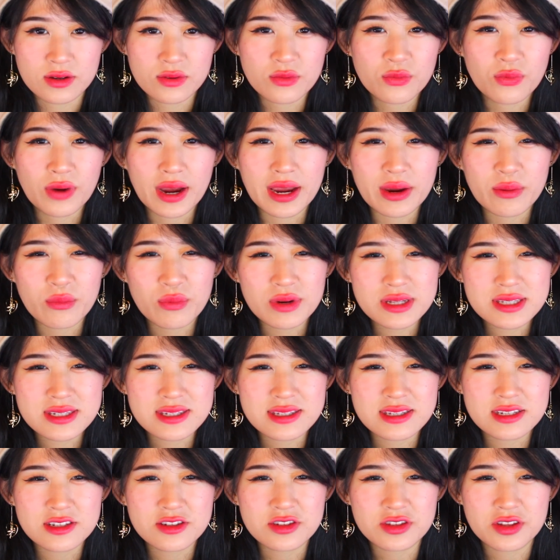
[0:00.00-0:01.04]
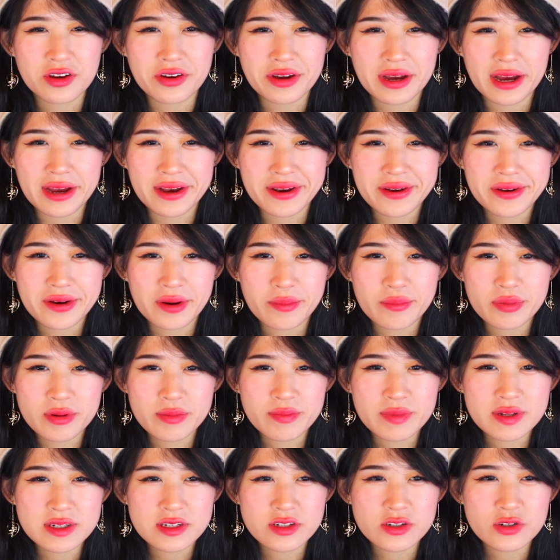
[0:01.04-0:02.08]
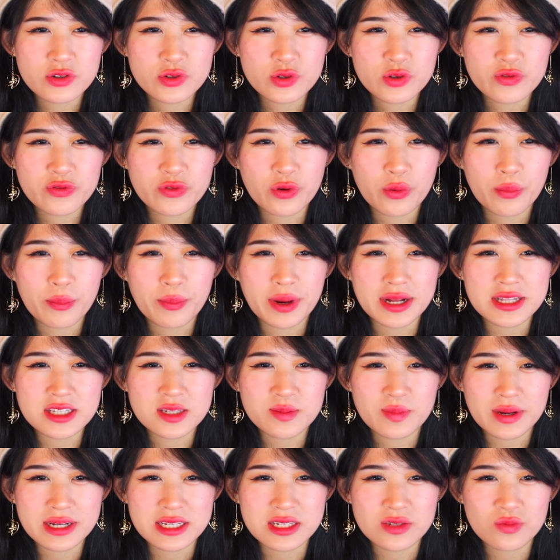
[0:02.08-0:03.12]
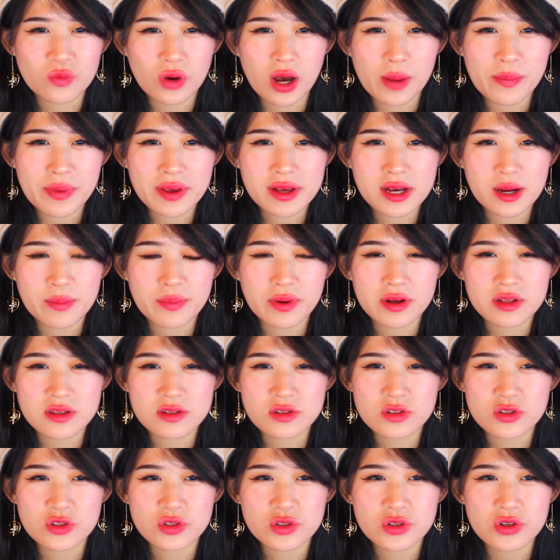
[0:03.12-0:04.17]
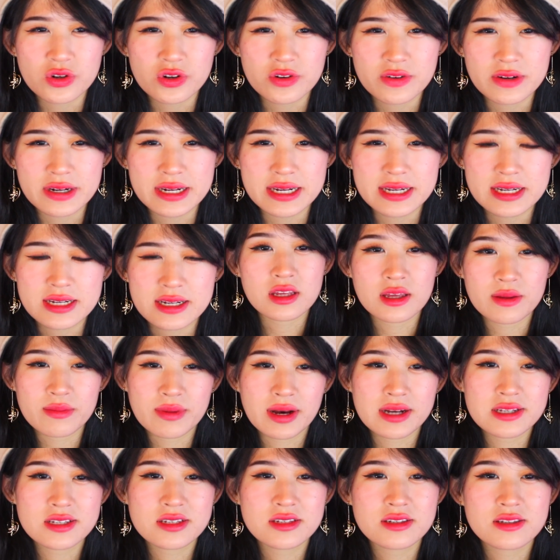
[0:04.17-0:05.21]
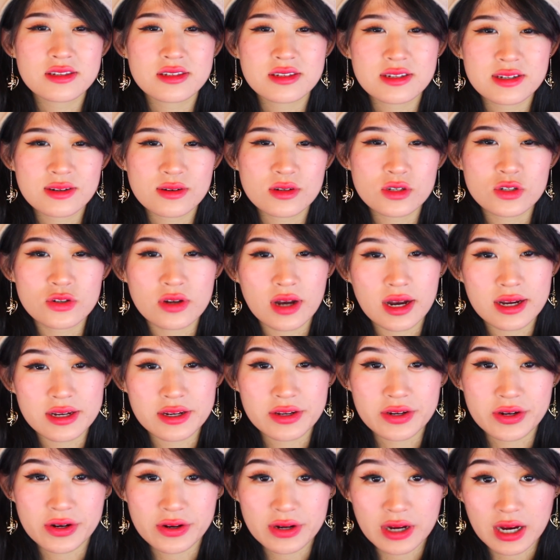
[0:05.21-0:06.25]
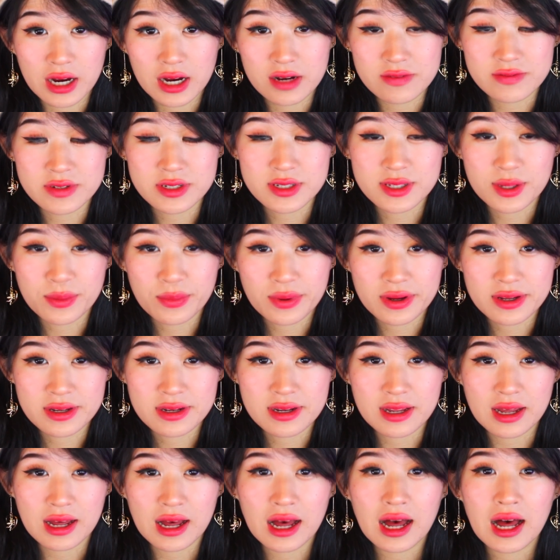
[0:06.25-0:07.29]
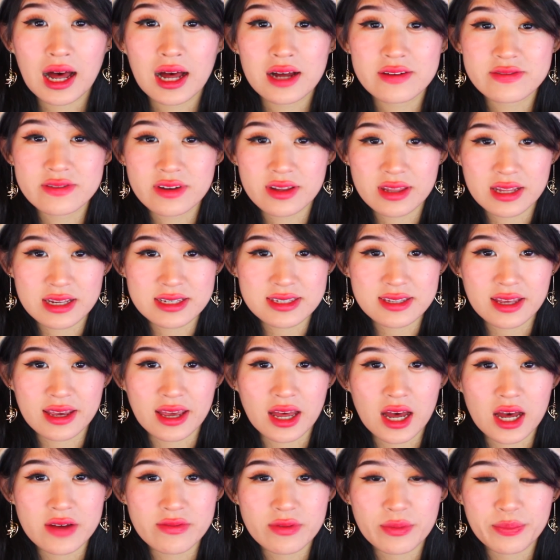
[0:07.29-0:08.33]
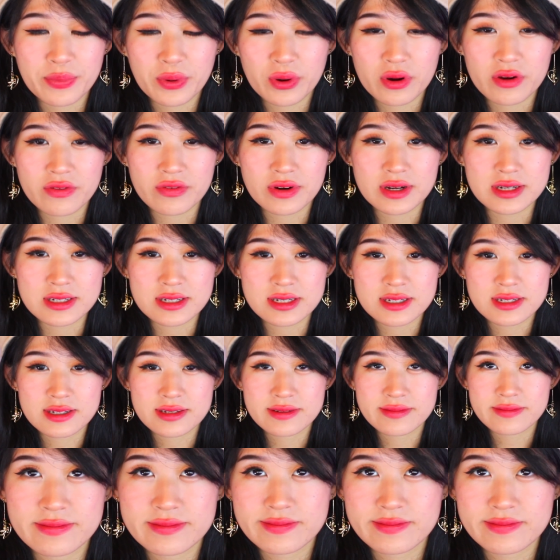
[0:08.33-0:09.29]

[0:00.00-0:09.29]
Wait, what's this though? I complimented you for months by swiping up on your story. Imagine still trying to go after someone after they say I have a boyfriend.